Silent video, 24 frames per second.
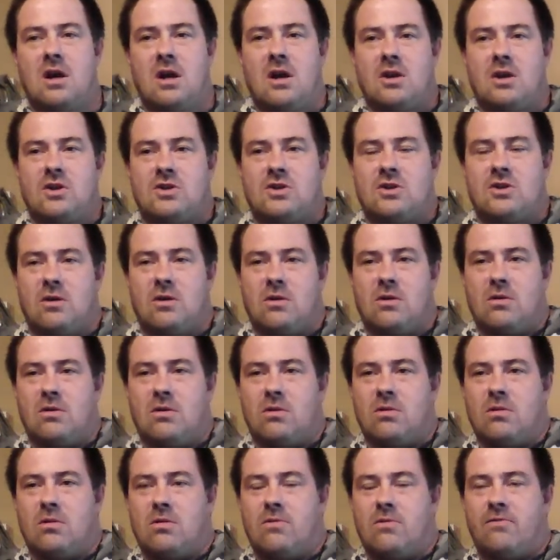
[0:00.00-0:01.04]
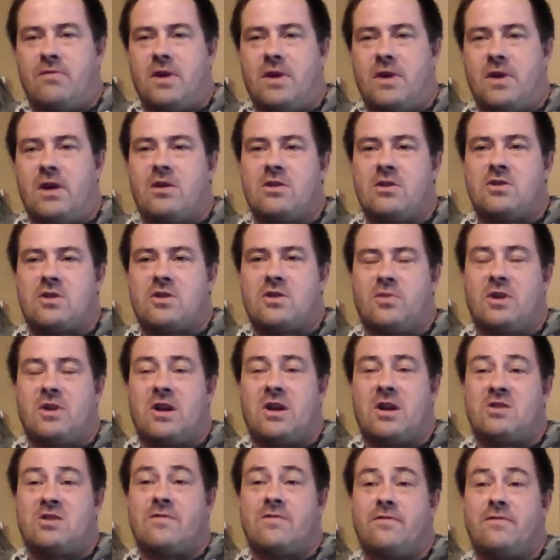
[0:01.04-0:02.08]
So fayers are
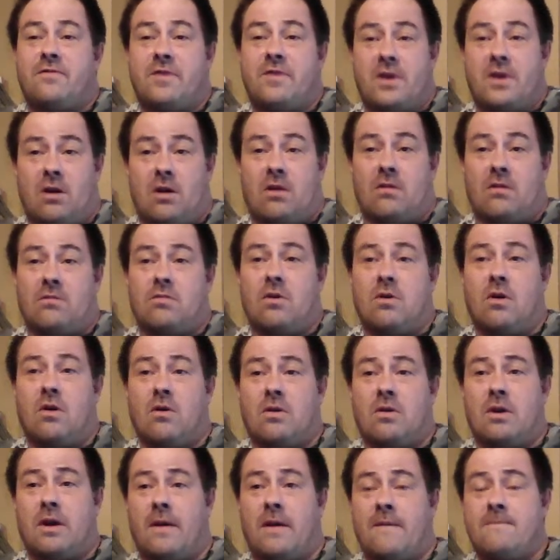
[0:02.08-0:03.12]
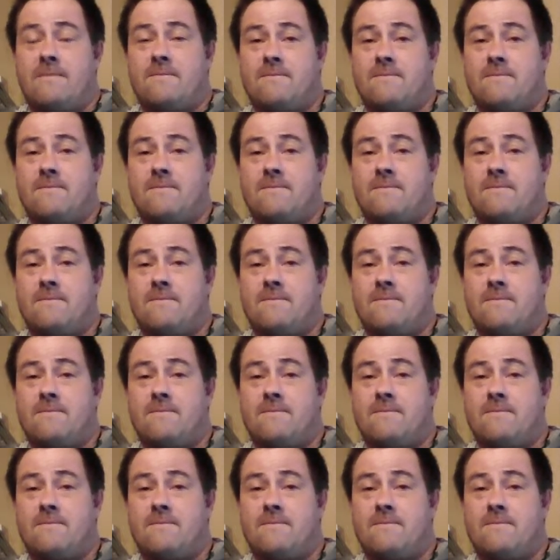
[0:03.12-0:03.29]
pronounced fear. Okay.